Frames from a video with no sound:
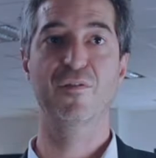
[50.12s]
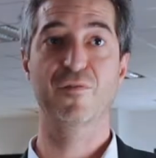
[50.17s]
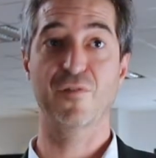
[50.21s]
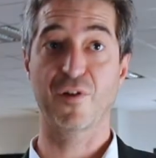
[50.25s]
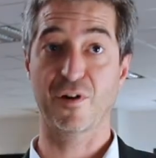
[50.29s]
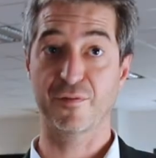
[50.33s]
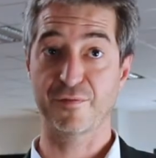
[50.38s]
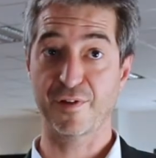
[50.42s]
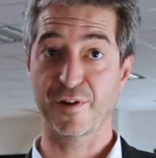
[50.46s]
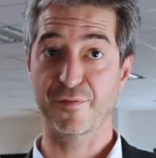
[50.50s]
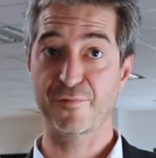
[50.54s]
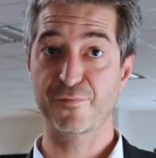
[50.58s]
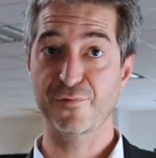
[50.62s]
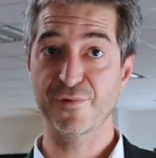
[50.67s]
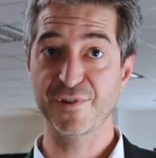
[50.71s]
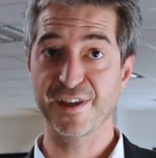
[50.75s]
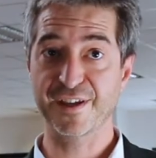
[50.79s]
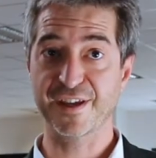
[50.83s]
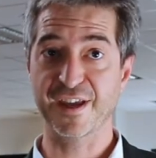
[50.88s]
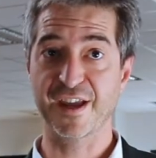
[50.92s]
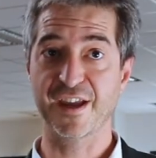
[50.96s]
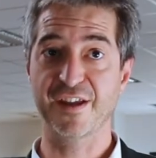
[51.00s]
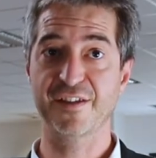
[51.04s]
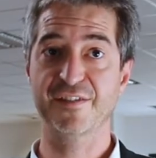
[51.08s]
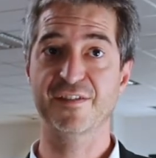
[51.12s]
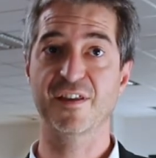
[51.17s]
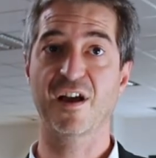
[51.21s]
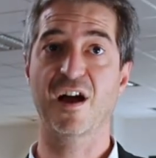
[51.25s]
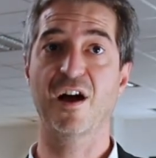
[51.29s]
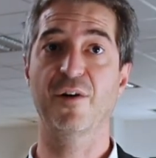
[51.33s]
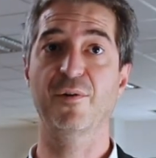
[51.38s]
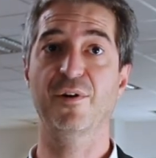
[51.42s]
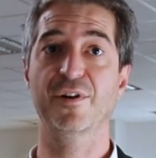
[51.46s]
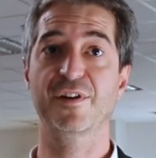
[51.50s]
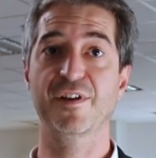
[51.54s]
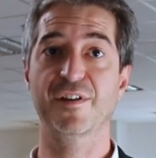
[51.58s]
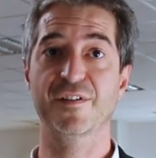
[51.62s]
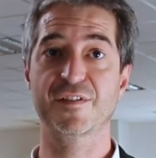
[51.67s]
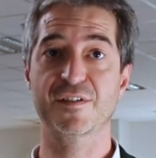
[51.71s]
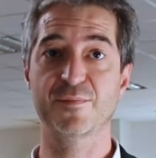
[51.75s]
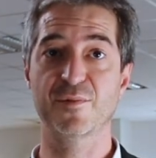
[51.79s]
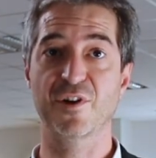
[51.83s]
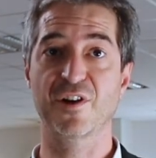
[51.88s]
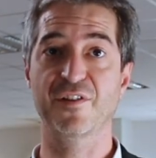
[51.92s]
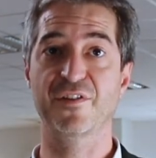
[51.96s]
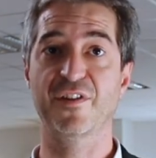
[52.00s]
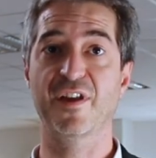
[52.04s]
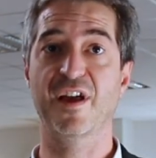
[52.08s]
For over three decades, our
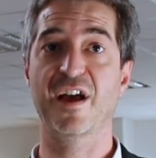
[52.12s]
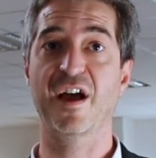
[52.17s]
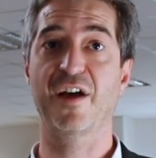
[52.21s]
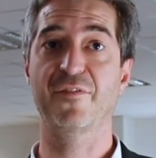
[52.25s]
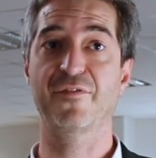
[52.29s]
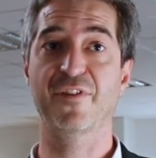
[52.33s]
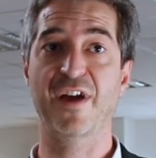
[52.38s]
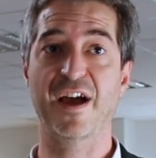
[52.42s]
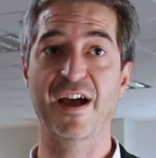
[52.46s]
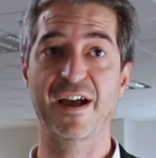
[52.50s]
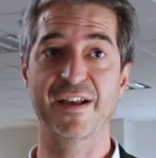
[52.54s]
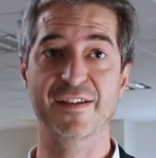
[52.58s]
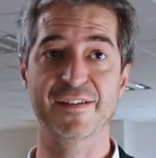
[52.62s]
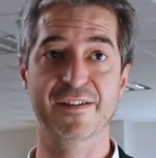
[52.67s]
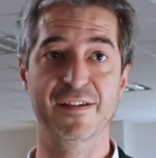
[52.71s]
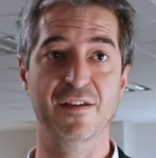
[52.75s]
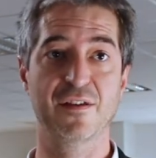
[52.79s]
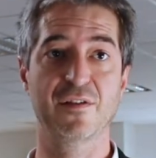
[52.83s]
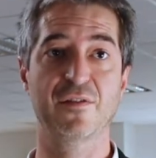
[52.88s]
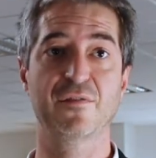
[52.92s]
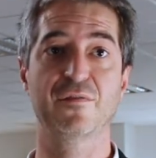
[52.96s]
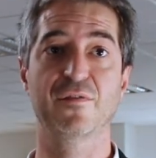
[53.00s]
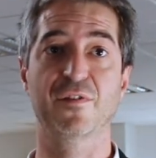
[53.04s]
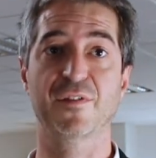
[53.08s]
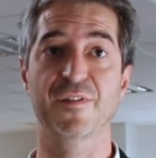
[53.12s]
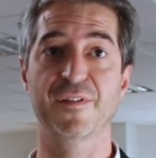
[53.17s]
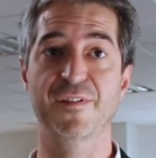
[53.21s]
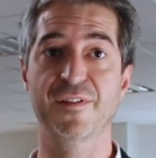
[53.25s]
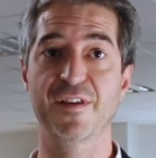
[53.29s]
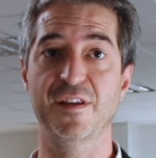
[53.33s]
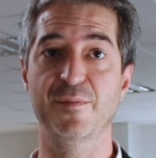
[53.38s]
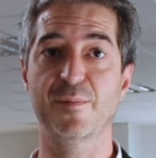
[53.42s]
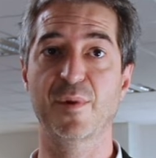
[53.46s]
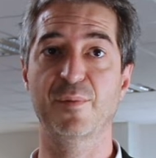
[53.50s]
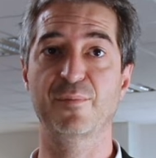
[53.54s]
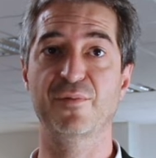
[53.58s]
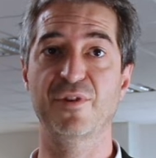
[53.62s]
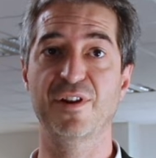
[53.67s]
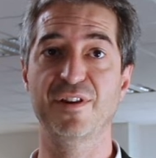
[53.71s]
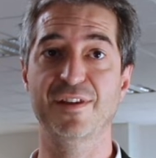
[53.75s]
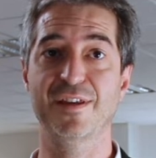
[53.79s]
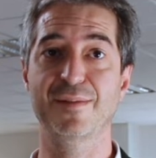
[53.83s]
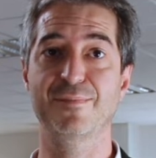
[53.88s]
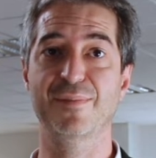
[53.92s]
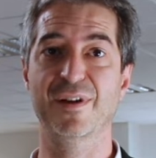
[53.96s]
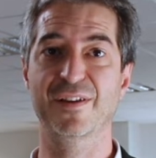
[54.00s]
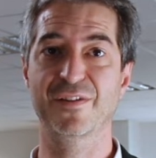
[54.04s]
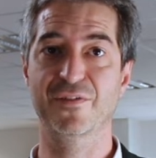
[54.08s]
customers have asked for sealed membrane
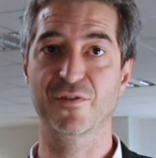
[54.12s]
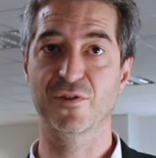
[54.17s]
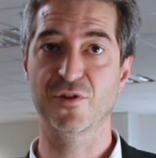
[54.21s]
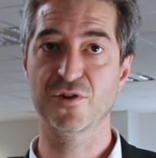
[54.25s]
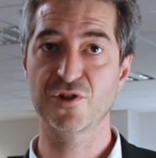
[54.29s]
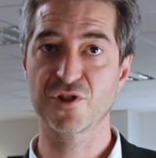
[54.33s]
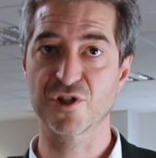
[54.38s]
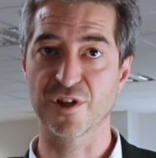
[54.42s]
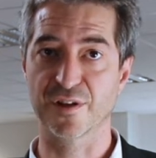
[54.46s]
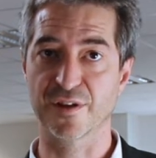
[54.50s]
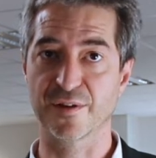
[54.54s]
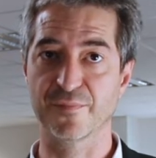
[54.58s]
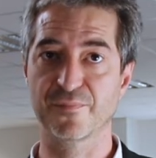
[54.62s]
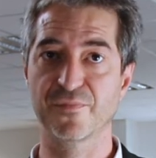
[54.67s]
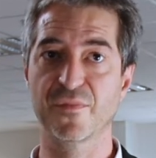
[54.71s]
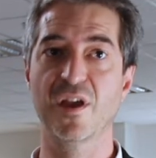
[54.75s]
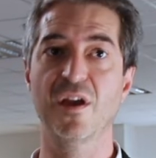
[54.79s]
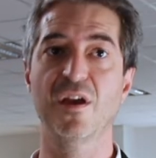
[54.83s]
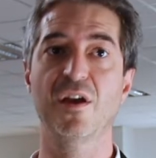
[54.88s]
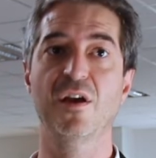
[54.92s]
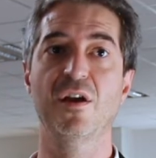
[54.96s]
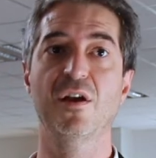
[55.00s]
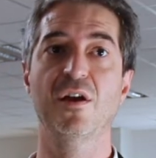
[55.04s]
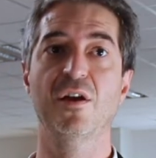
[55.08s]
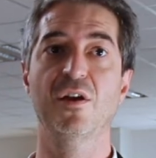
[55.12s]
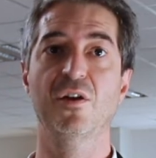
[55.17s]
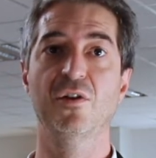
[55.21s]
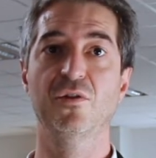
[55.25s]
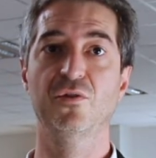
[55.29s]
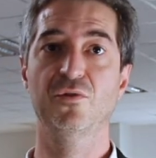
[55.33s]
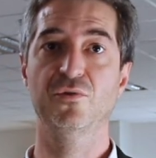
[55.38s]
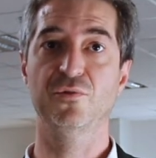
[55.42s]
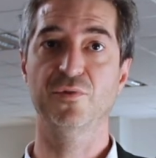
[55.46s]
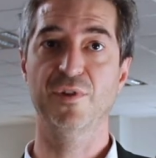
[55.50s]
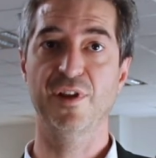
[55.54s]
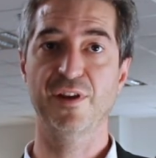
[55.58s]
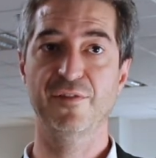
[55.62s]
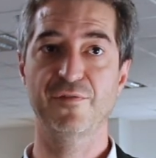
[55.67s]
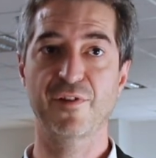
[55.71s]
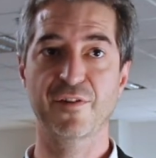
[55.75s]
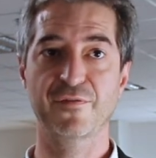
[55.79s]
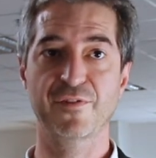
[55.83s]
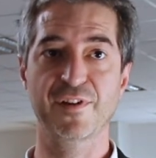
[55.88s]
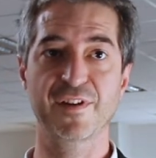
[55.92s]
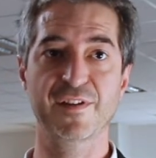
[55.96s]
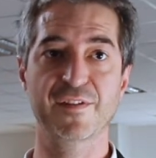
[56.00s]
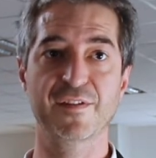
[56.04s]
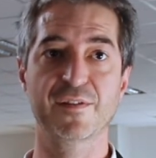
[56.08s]
keypad solution. To
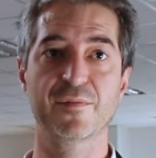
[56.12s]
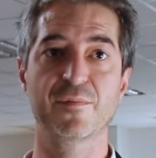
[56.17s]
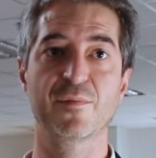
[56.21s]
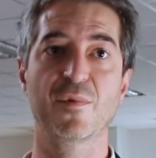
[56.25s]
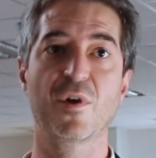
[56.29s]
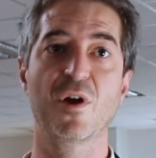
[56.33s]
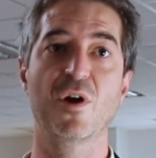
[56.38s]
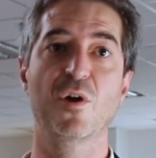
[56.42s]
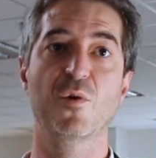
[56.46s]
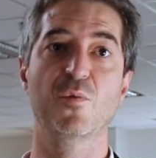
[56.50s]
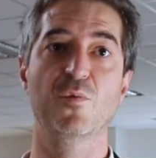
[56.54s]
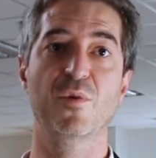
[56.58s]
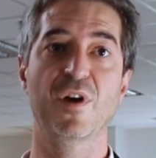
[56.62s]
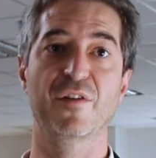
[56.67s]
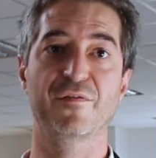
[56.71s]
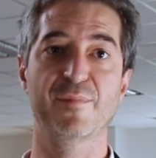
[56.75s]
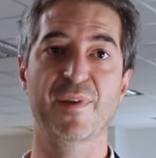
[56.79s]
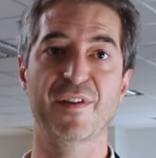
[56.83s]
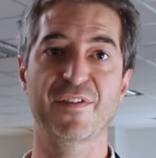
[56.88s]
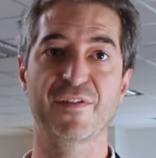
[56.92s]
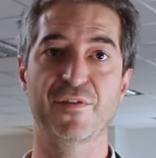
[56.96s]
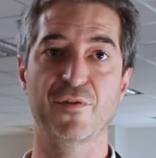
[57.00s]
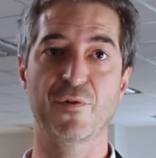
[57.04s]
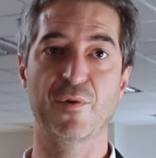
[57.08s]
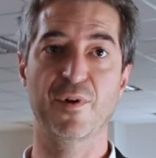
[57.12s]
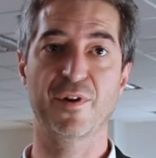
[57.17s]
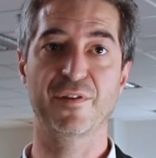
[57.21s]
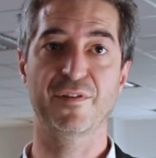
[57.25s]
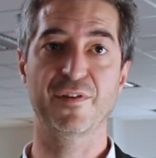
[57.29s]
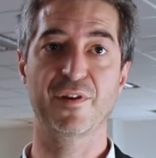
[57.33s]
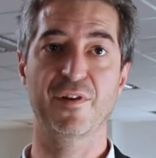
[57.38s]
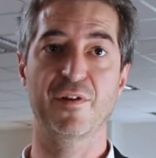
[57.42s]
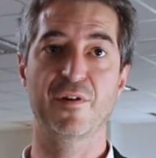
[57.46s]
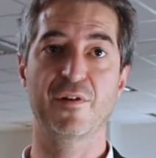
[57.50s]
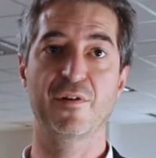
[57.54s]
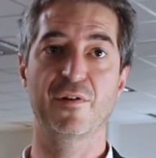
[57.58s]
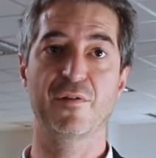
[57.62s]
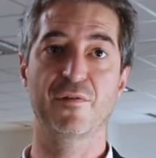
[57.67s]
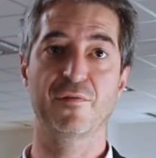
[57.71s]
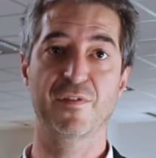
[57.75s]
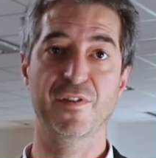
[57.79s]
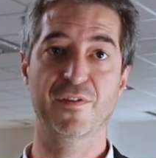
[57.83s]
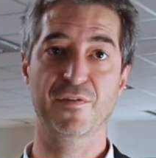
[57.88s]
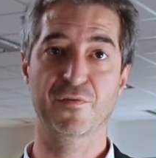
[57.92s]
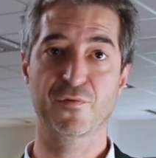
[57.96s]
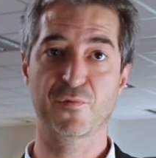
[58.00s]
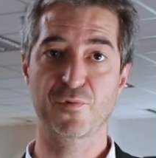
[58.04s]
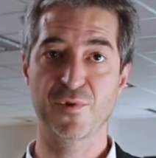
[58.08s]
deliver this, we have mastered
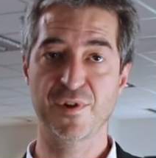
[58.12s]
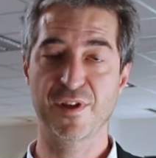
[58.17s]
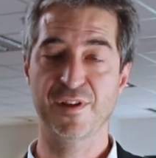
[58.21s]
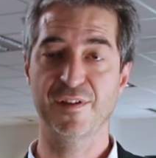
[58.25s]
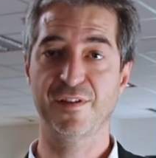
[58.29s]
these three